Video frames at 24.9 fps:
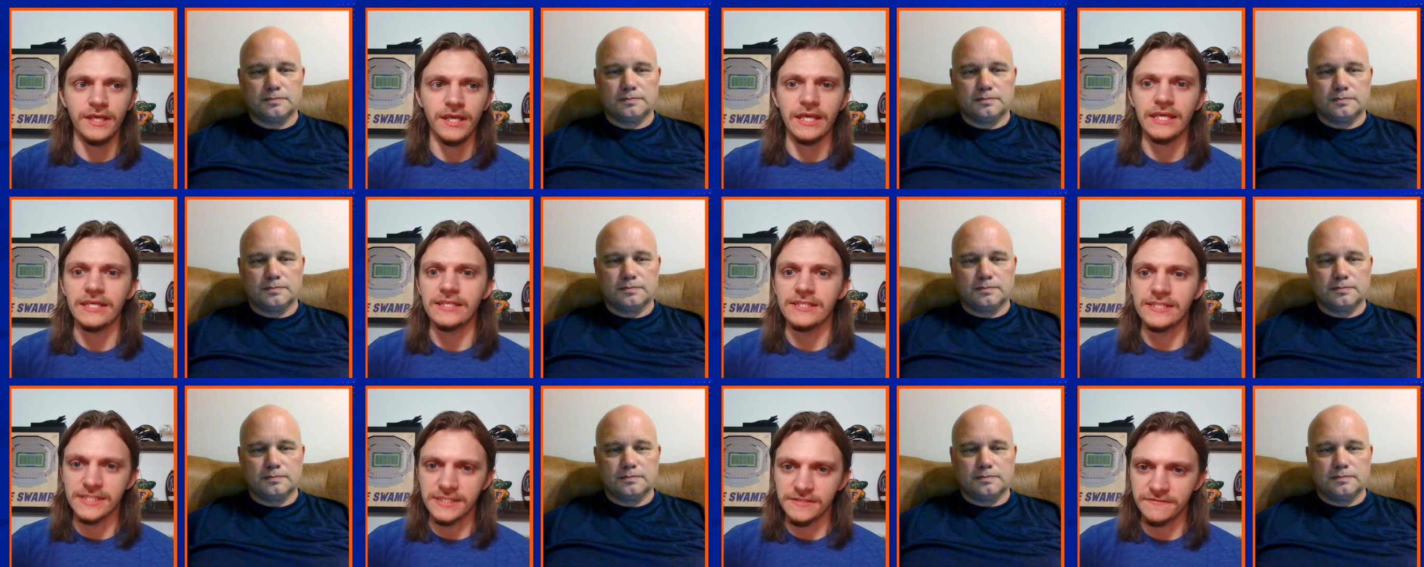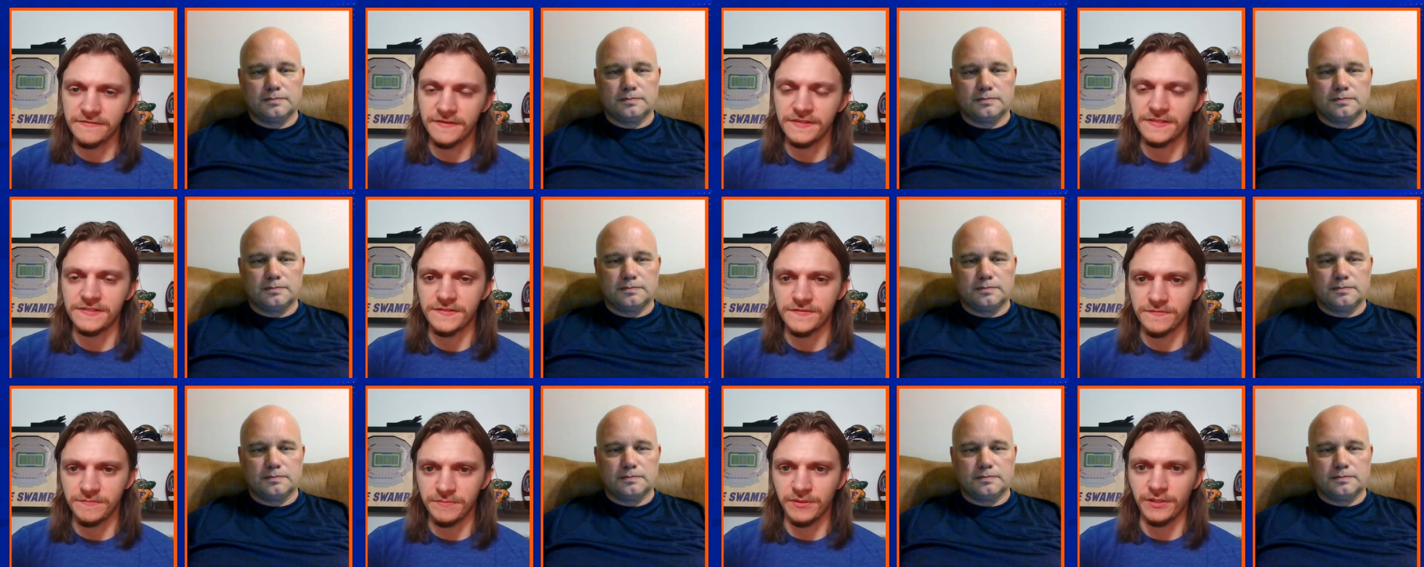Speaker 1: a
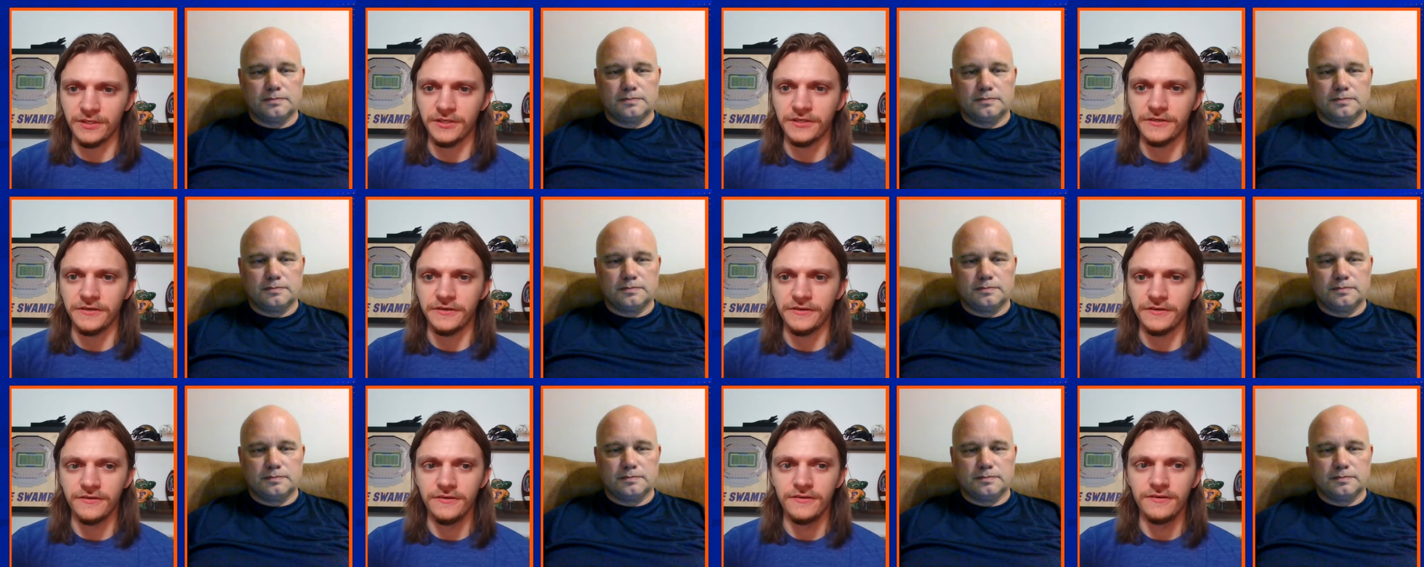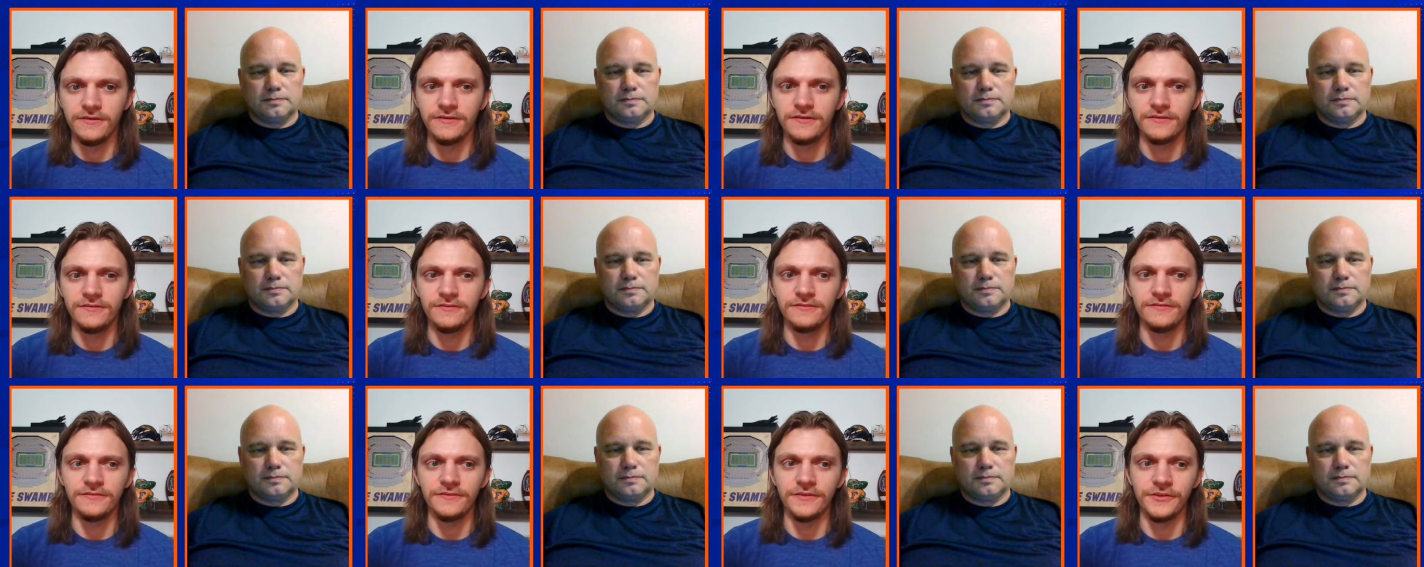defensive player,
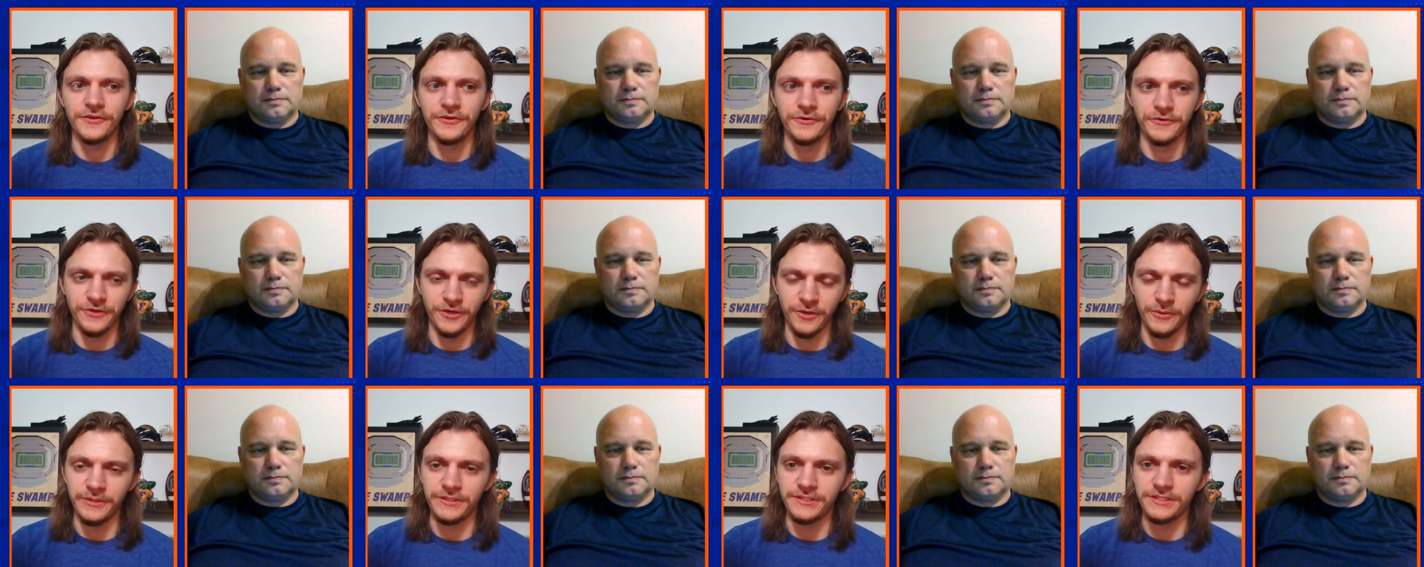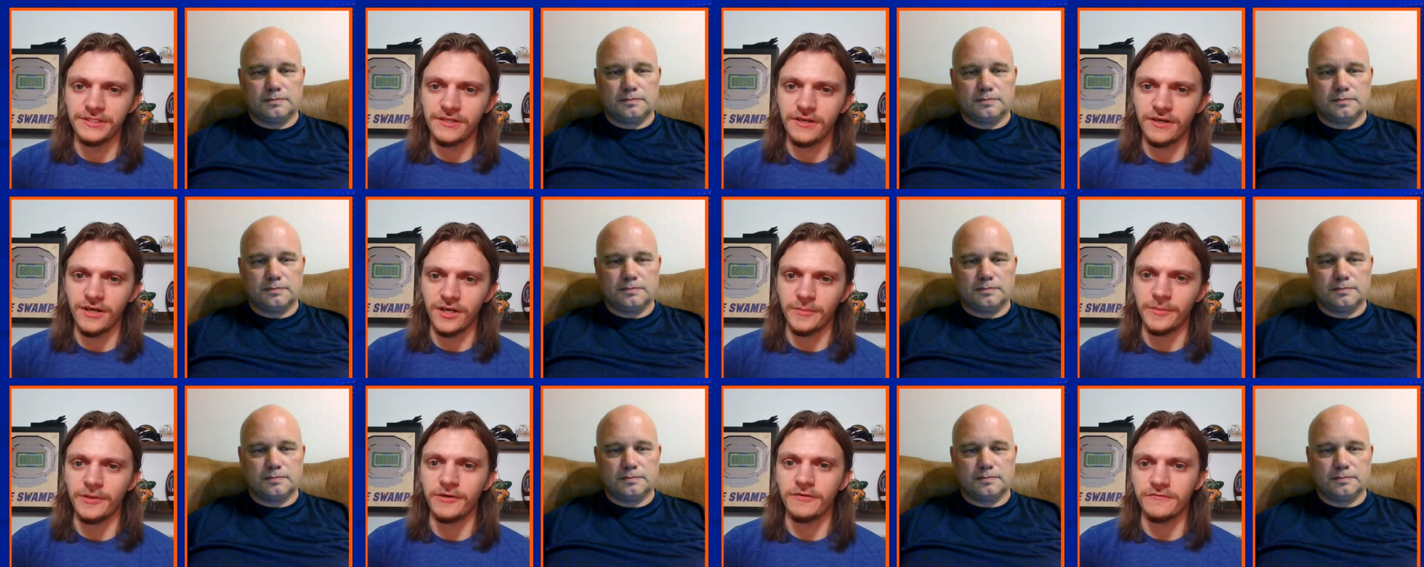you're going to
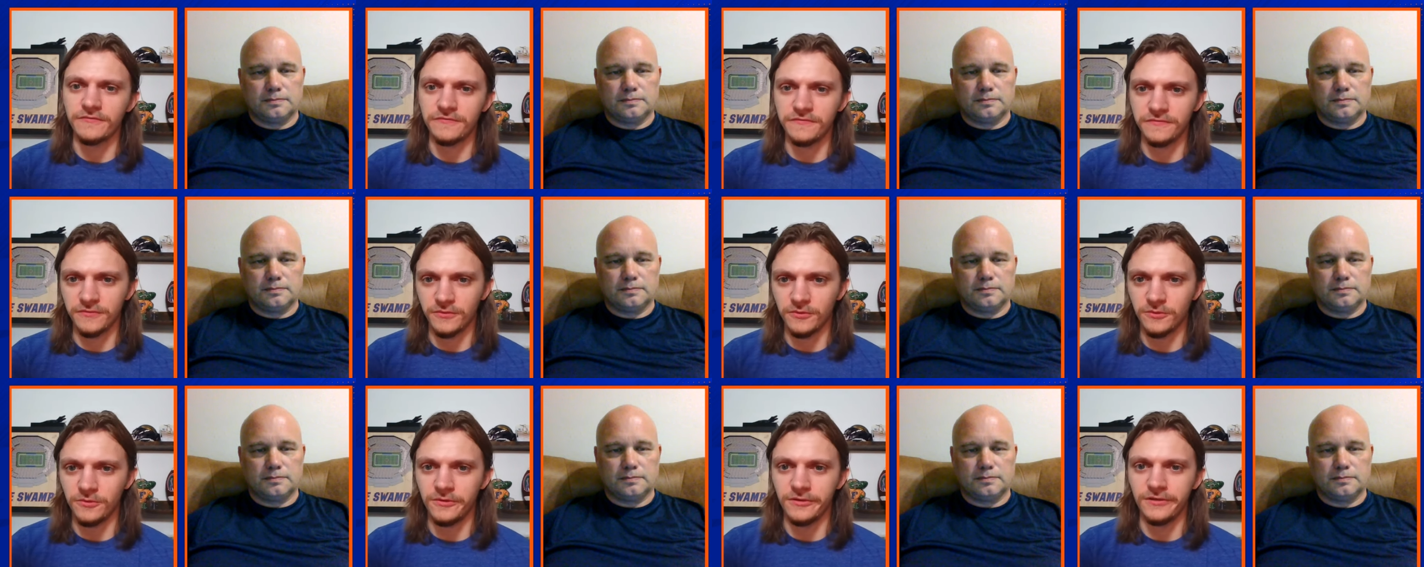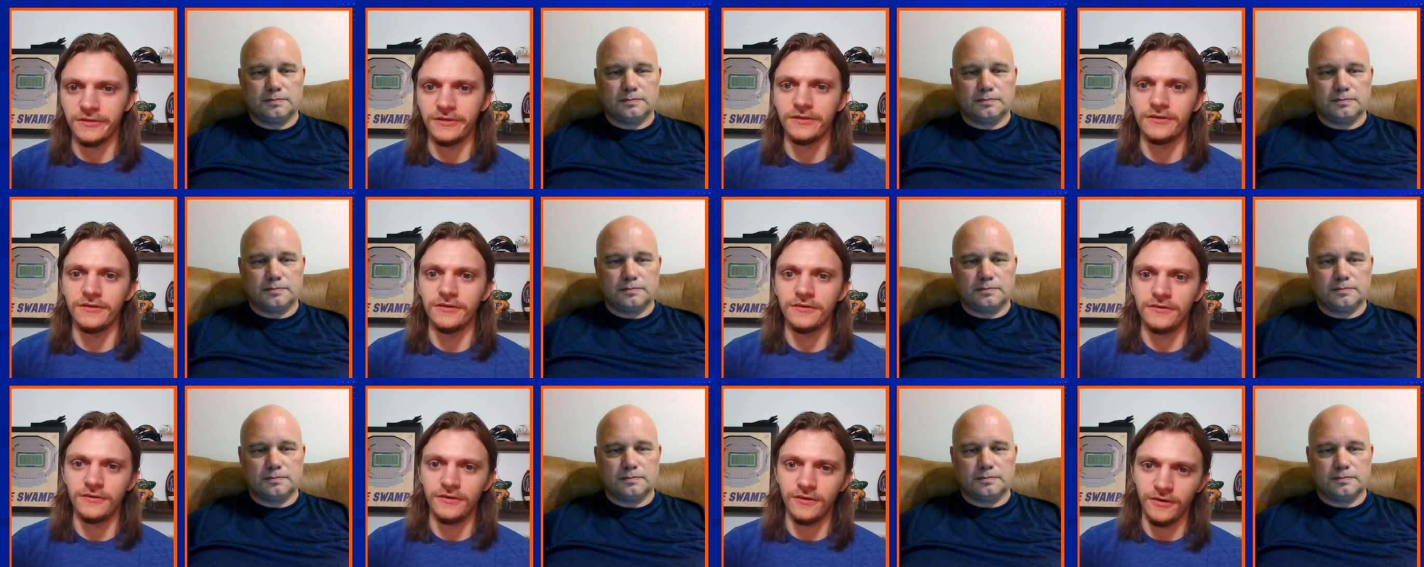talk about
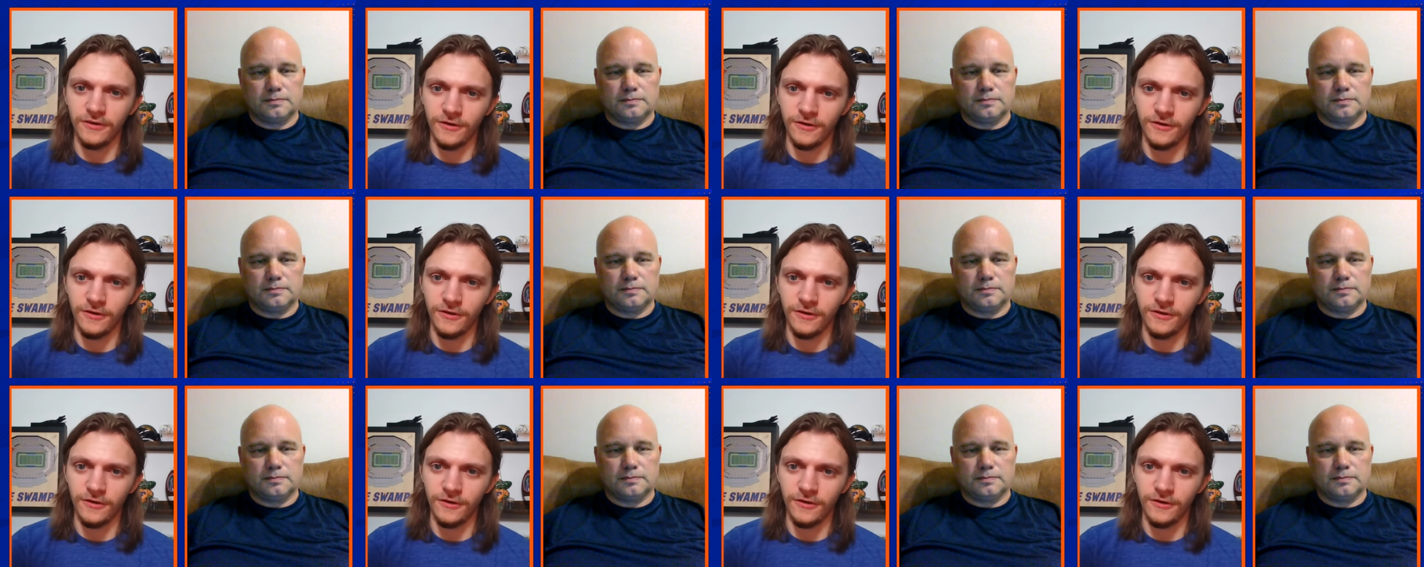Florida,